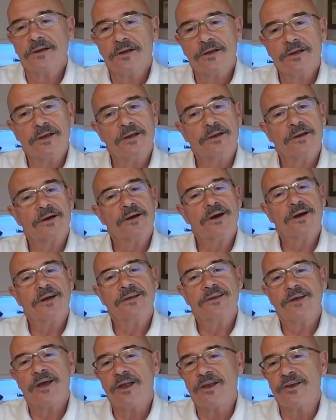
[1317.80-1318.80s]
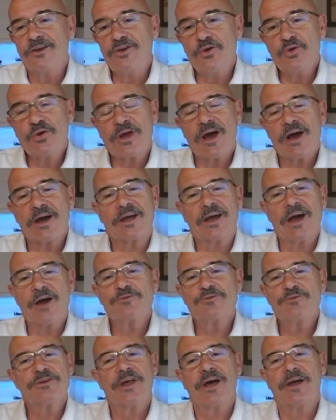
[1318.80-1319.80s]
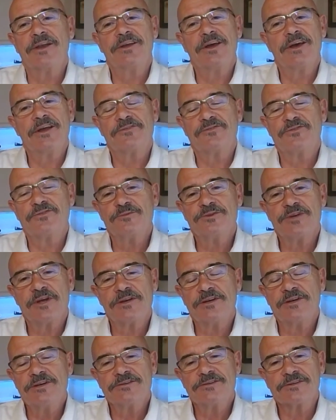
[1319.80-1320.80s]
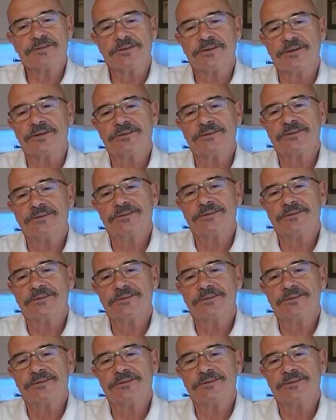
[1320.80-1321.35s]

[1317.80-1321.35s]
You know, yeah, and you can't capture that data from 10 years ago.